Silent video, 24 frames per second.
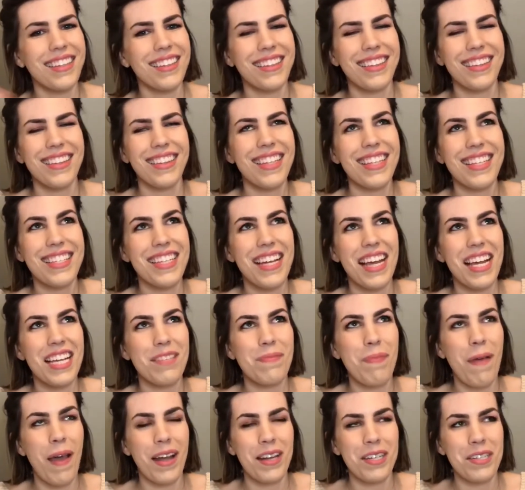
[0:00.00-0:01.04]
this ties
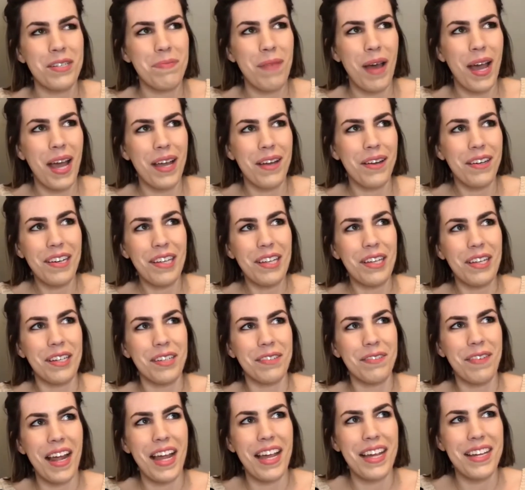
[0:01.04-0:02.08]
back to my
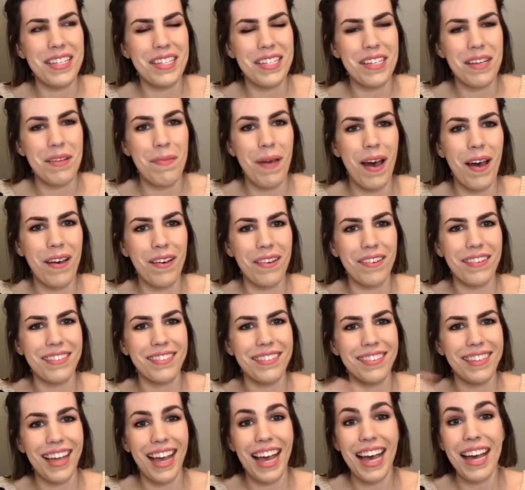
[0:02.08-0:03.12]
earlier rant about
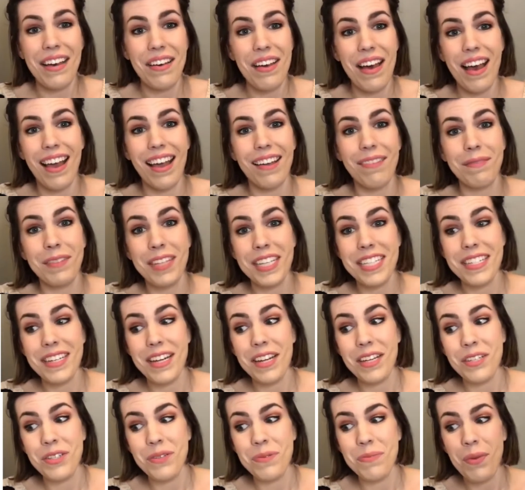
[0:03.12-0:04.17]
how I'm
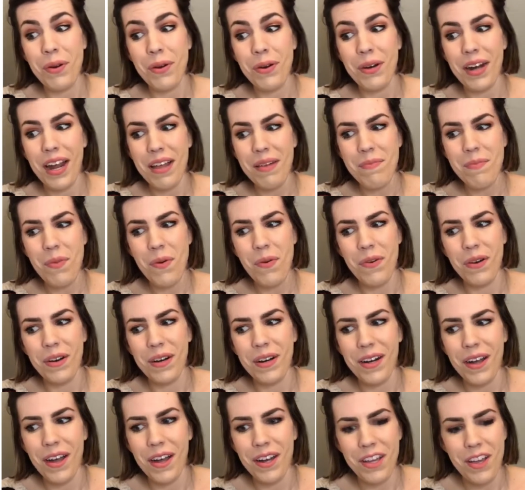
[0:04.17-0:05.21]
listening to more and
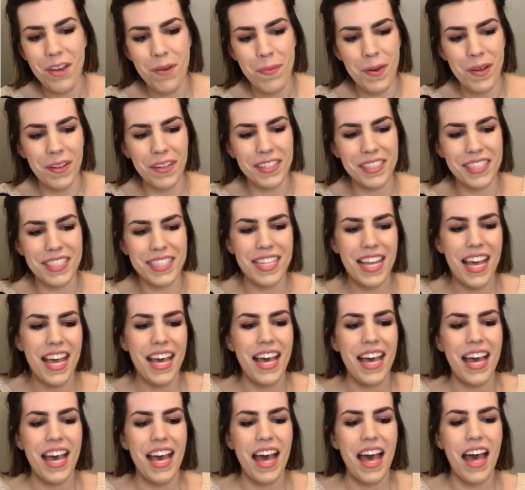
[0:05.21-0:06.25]
more audiobooks.
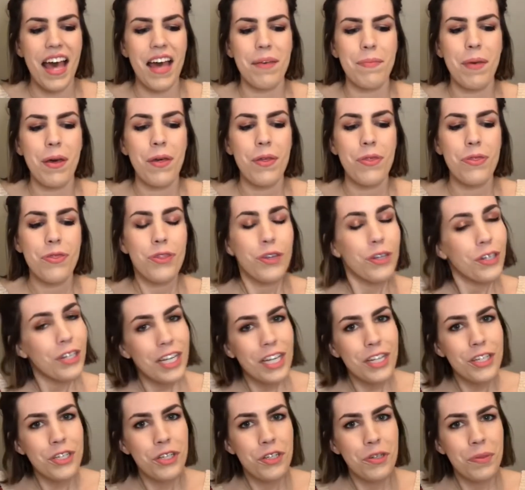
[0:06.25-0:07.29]

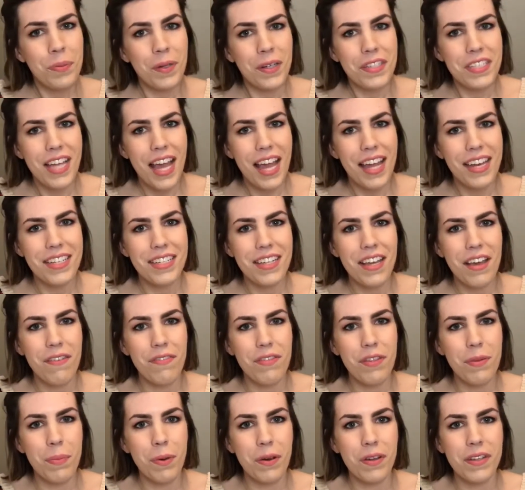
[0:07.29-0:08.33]
32% of
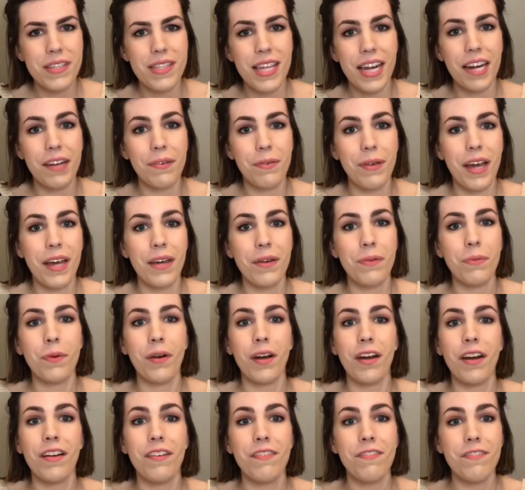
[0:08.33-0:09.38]
the books that I read
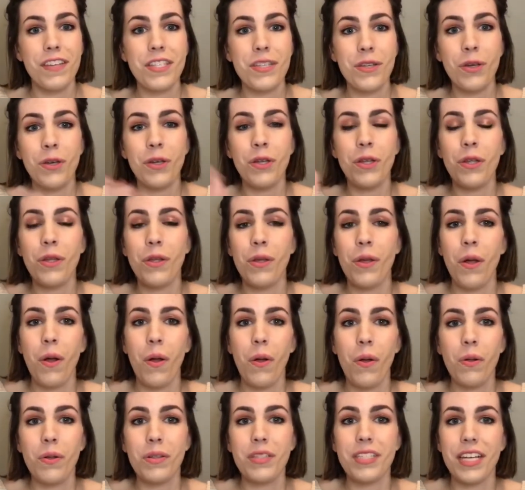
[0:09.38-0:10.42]
were physical,
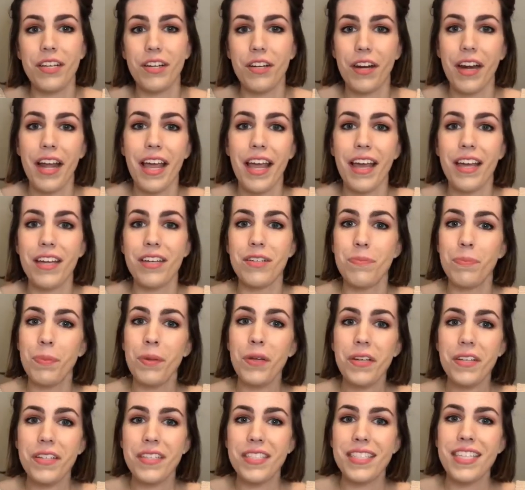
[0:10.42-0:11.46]
hold in your hand
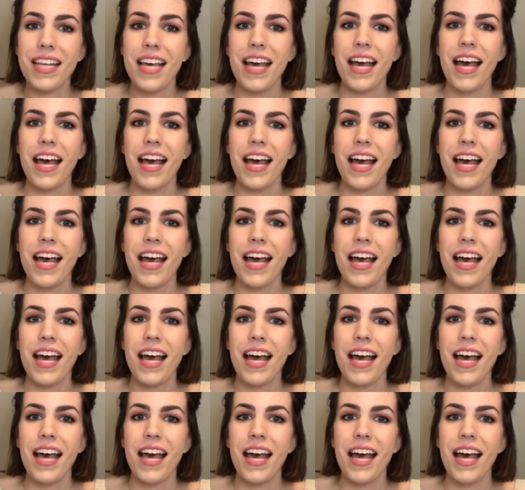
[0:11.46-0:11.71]
books,